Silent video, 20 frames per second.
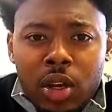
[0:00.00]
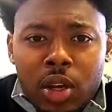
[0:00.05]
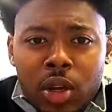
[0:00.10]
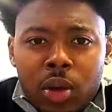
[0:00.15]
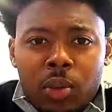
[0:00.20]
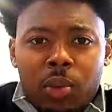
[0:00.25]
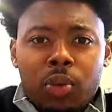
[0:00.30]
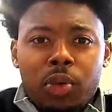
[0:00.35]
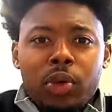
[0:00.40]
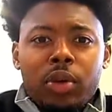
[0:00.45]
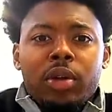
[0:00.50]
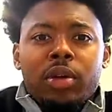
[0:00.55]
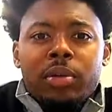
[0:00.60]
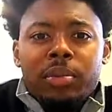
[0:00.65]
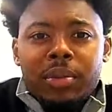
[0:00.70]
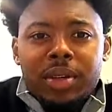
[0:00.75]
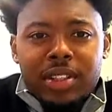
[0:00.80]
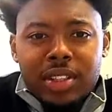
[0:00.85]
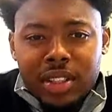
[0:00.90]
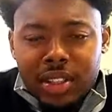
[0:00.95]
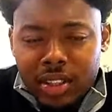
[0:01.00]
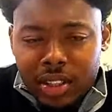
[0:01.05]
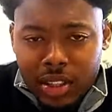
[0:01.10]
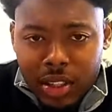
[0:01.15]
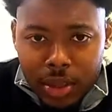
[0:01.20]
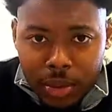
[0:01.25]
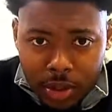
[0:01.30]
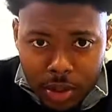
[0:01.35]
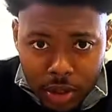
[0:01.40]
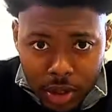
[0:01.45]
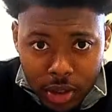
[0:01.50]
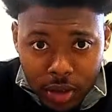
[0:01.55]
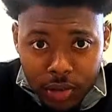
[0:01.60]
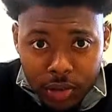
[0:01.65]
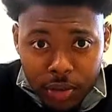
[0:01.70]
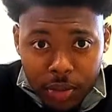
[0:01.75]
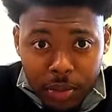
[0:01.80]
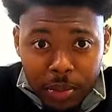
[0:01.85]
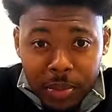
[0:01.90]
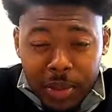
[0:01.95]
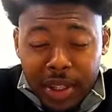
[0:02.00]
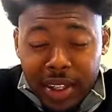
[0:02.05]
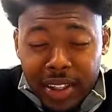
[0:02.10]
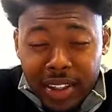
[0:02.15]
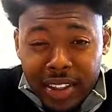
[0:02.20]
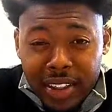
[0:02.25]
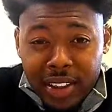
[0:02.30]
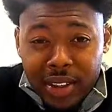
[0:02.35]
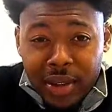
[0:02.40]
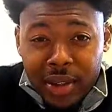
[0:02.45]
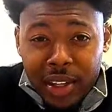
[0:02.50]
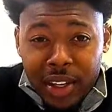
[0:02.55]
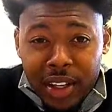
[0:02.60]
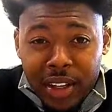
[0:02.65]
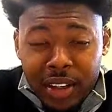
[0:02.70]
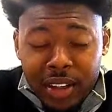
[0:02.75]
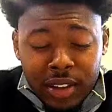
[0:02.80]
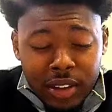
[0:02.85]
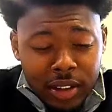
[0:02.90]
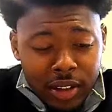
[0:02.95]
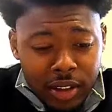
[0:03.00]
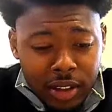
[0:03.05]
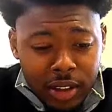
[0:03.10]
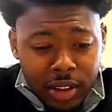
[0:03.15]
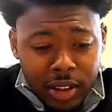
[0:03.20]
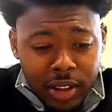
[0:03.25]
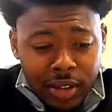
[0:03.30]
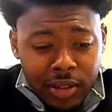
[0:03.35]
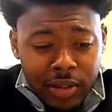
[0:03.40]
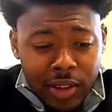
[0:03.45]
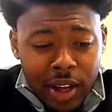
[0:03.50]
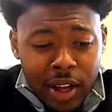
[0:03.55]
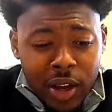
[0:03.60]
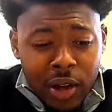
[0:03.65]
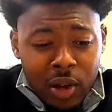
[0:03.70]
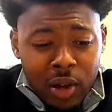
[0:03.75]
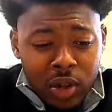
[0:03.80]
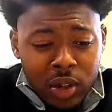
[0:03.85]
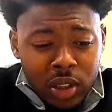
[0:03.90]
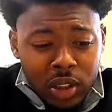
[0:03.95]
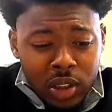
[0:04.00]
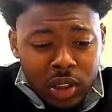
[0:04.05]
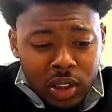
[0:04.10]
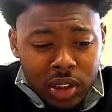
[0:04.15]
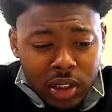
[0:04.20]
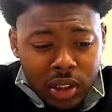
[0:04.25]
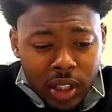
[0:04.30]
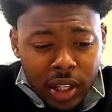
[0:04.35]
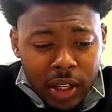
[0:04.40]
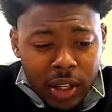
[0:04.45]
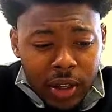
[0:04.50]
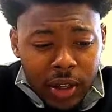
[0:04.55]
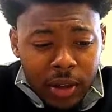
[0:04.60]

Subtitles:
pre-misconception of money, okay? Of how like